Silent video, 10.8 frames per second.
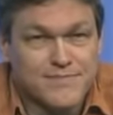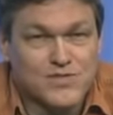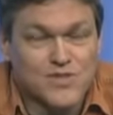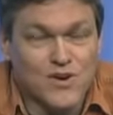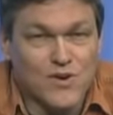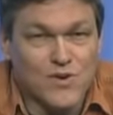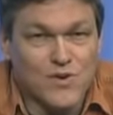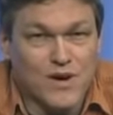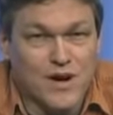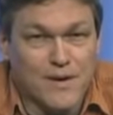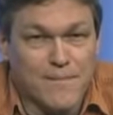Well,
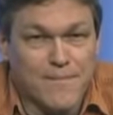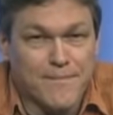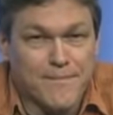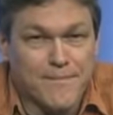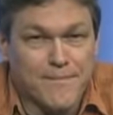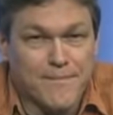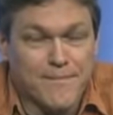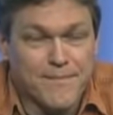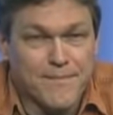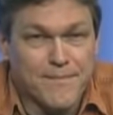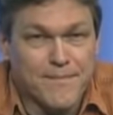so,
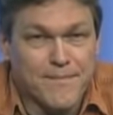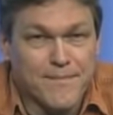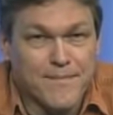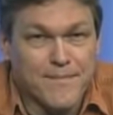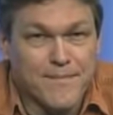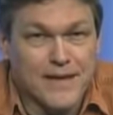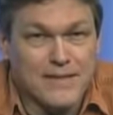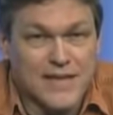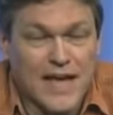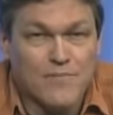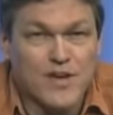it's
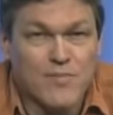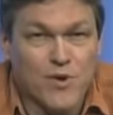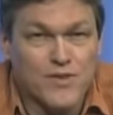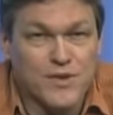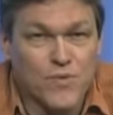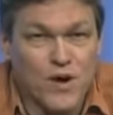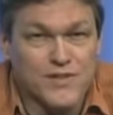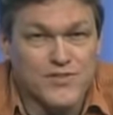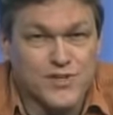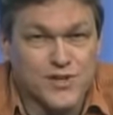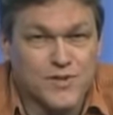happened more than
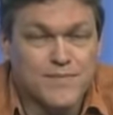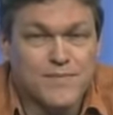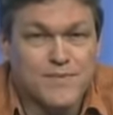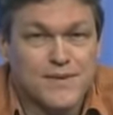once, dude.